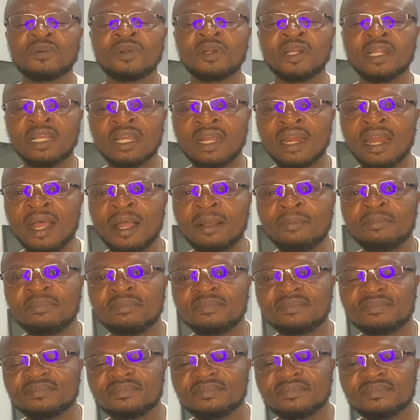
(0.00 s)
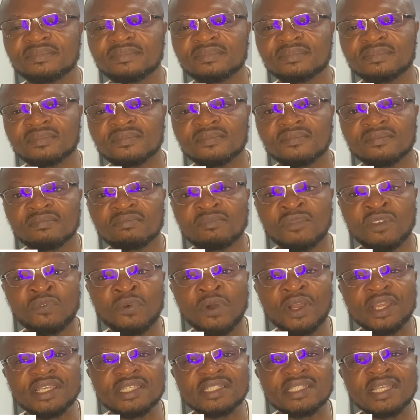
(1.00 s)
club
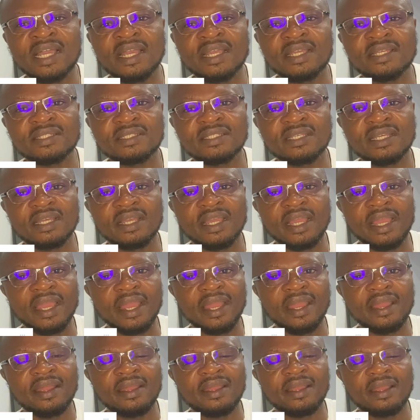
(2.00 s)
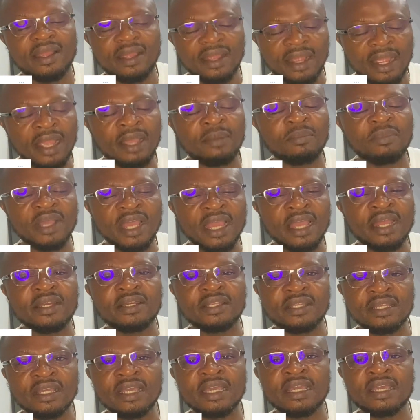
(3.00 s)
before he signs. And
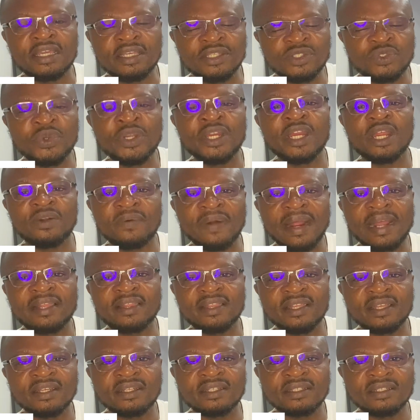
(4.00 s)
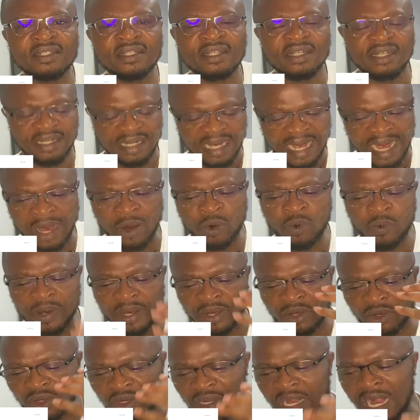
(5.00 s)
he's doing the right thing. I
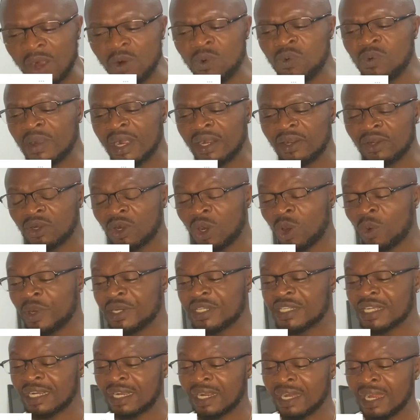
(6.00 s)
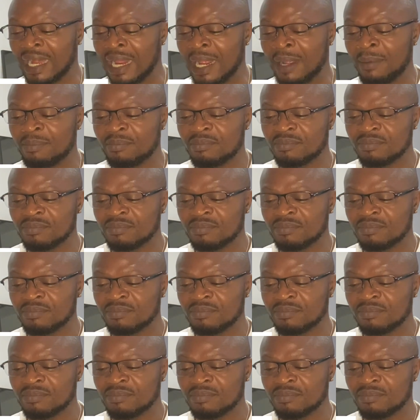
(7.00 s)
will encourage the club